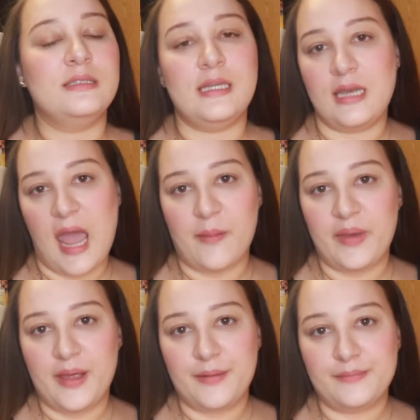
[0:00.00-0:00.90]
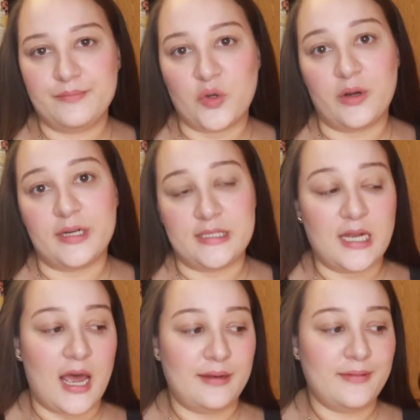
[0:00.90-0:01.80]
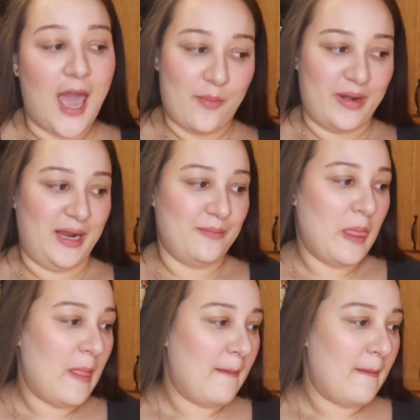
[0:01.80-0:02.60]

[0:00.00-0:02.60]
Didn't happen, or it's not happening.